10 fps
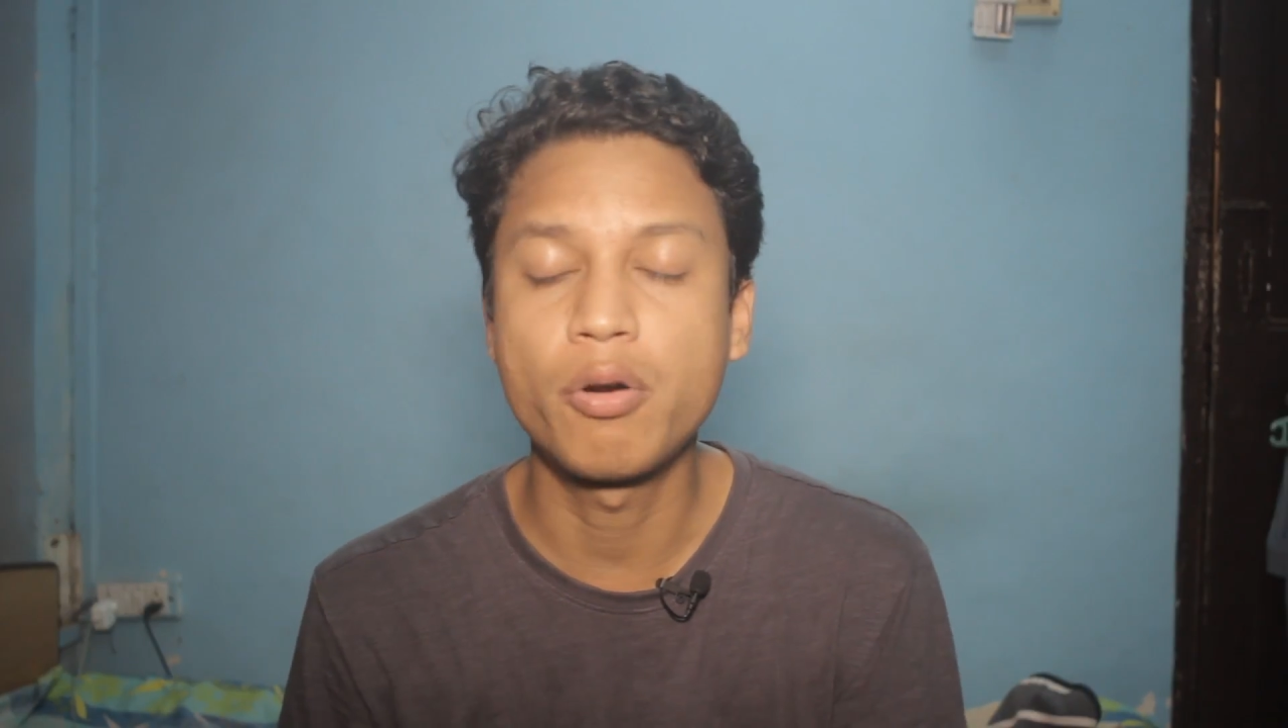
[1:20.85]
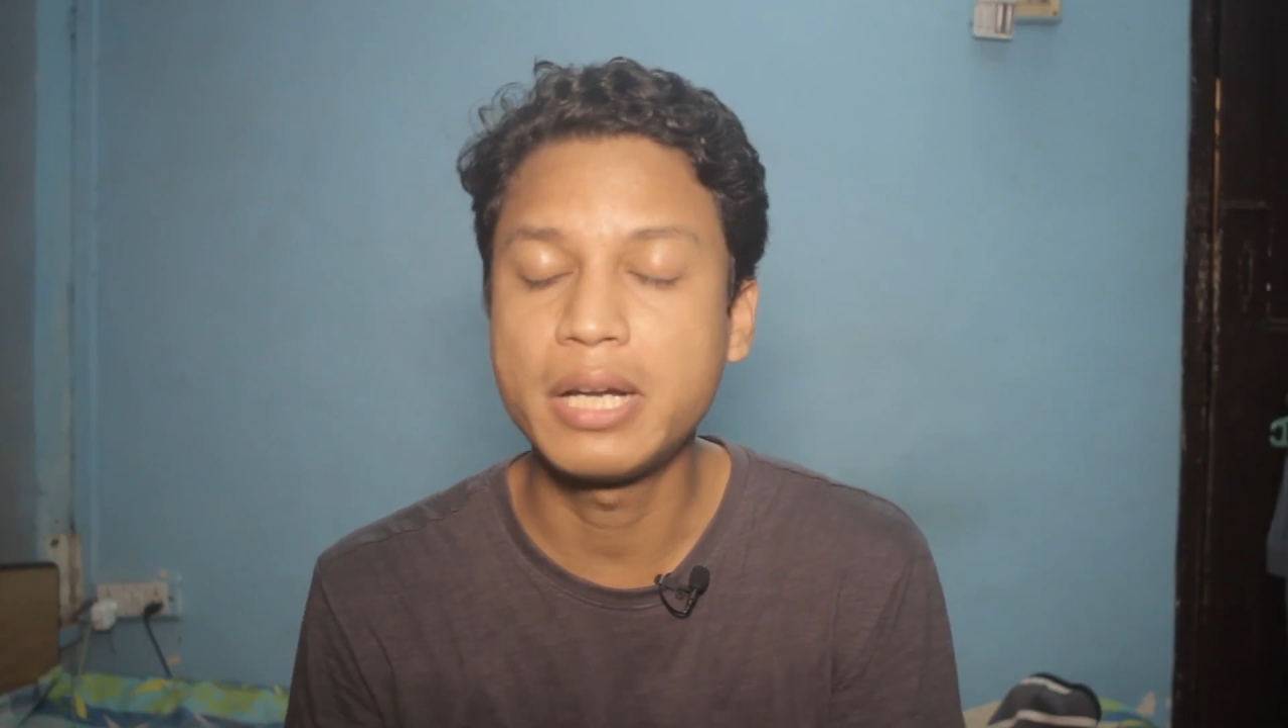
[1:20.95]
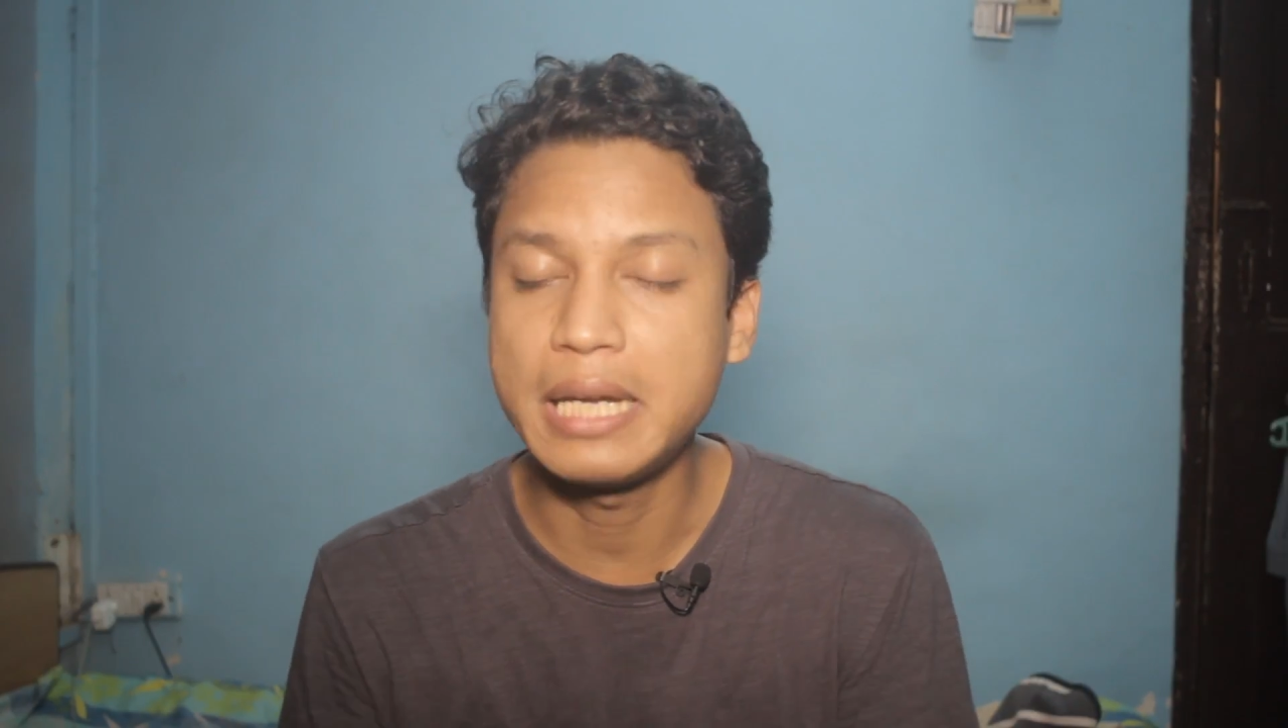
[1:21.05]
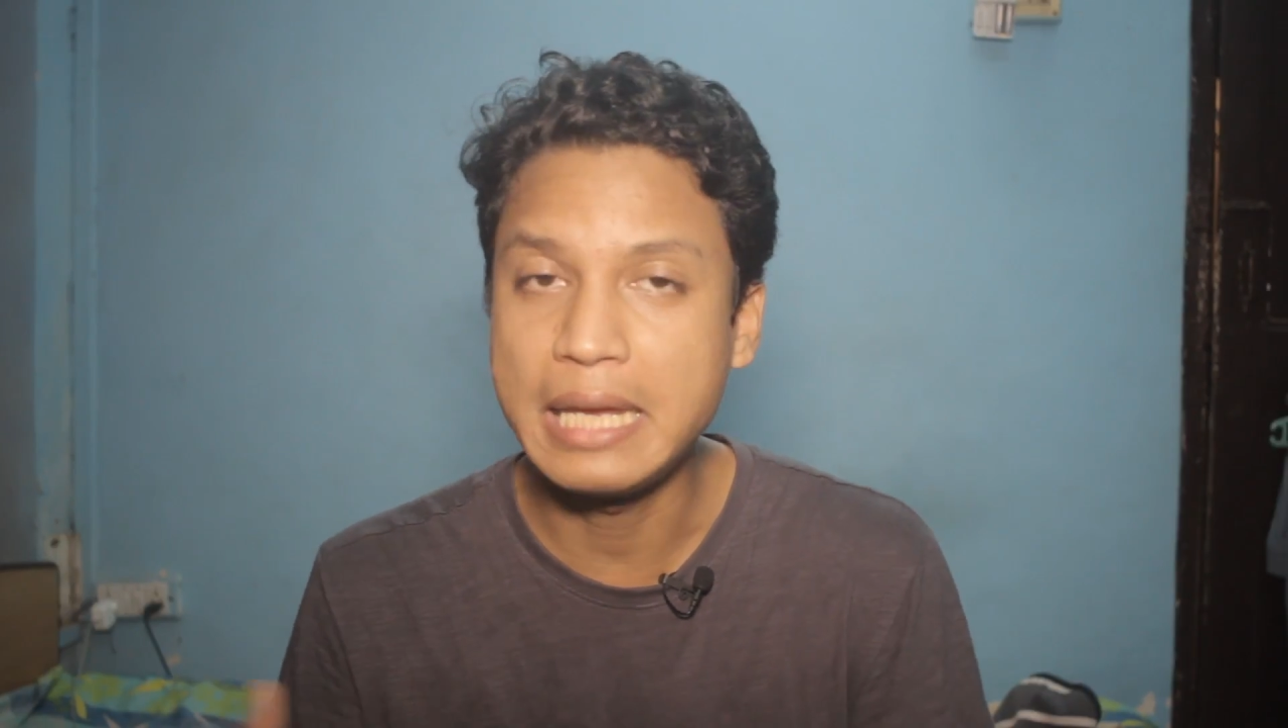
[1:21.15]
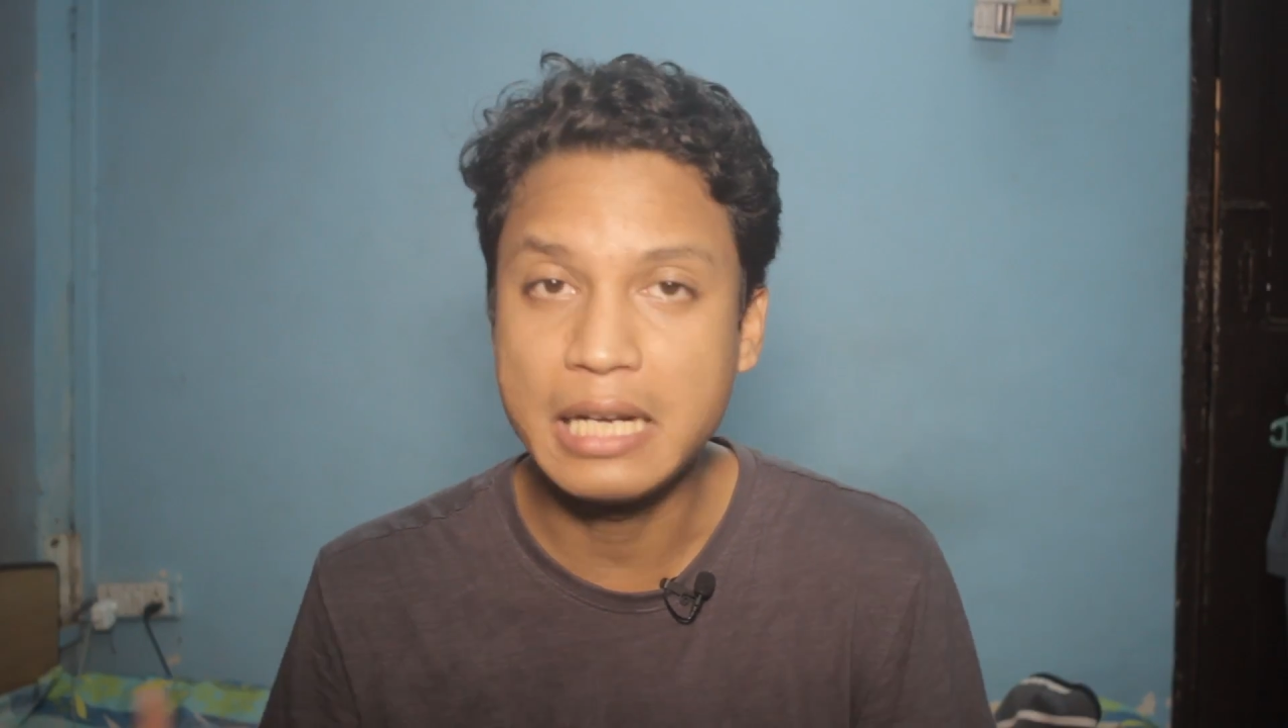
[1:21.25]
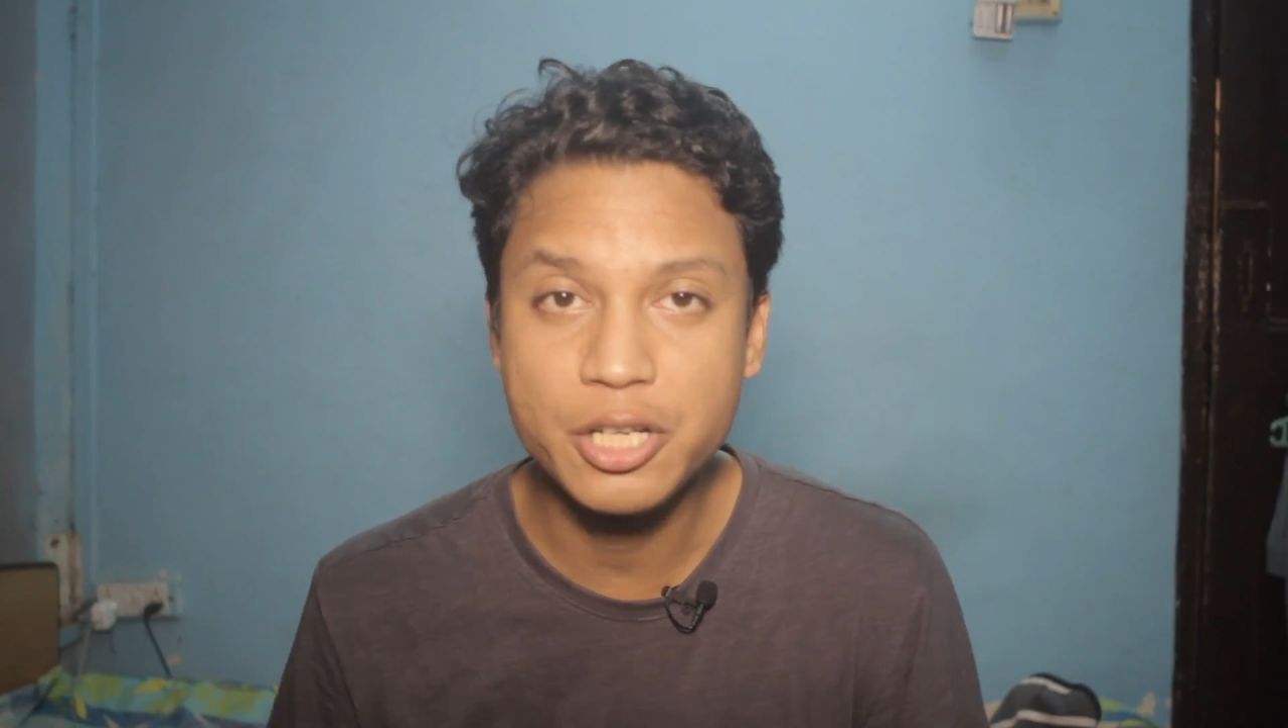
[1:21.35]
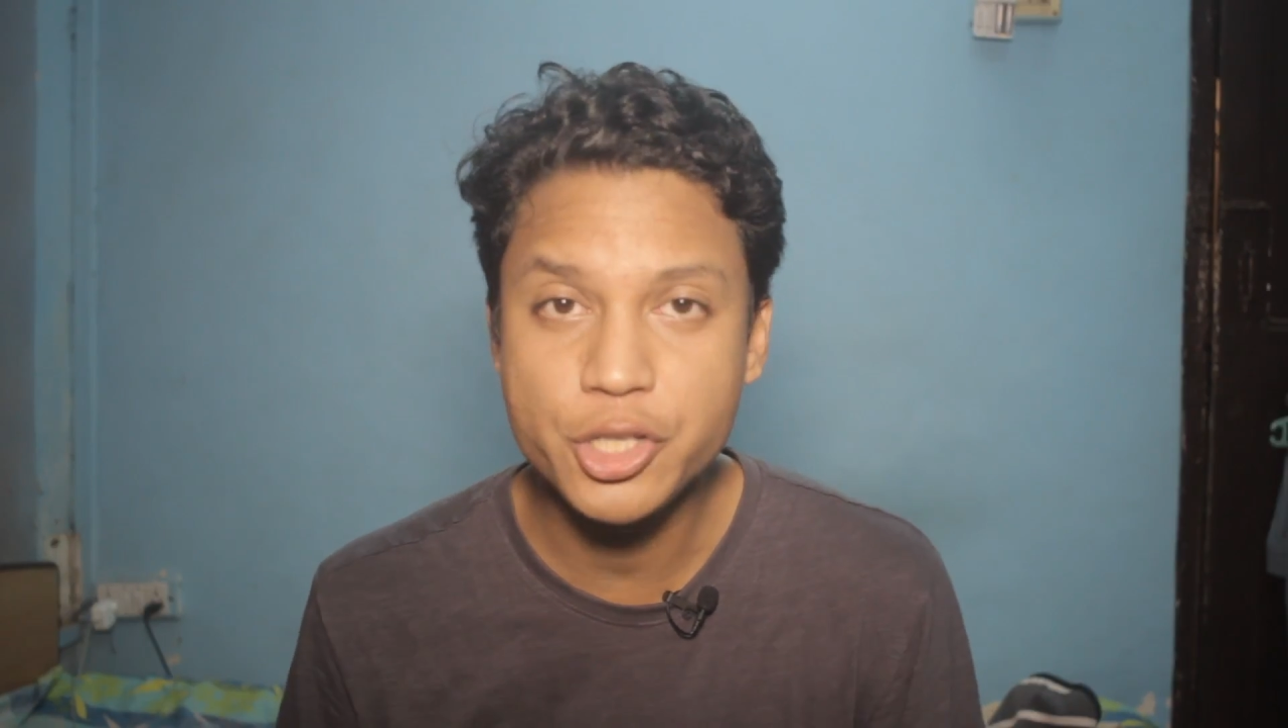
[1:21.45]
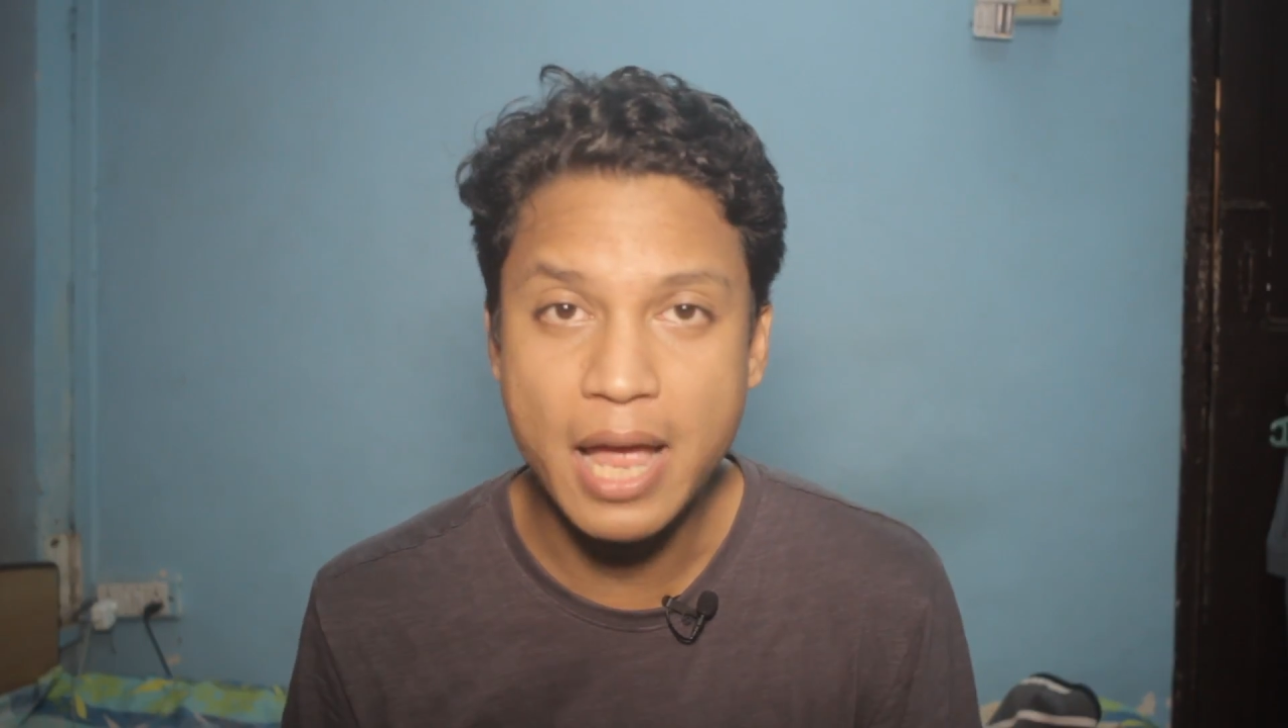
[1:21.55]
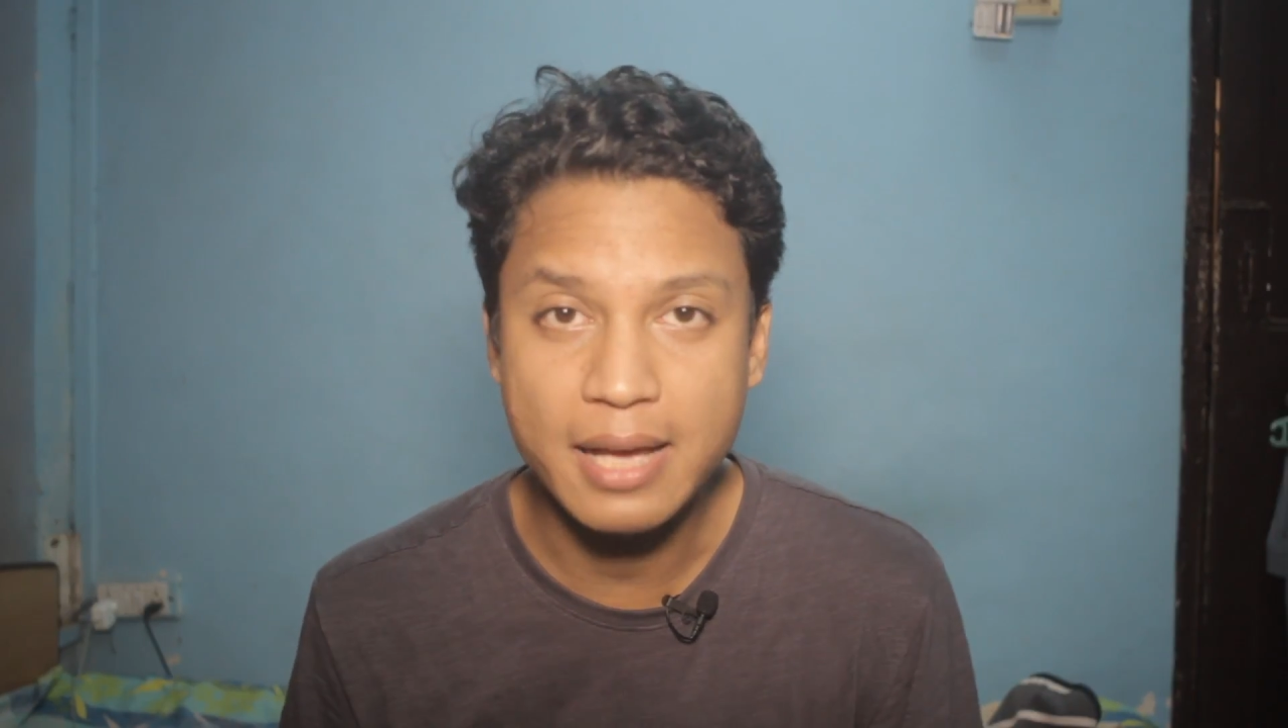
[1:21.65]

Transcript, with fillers: or an English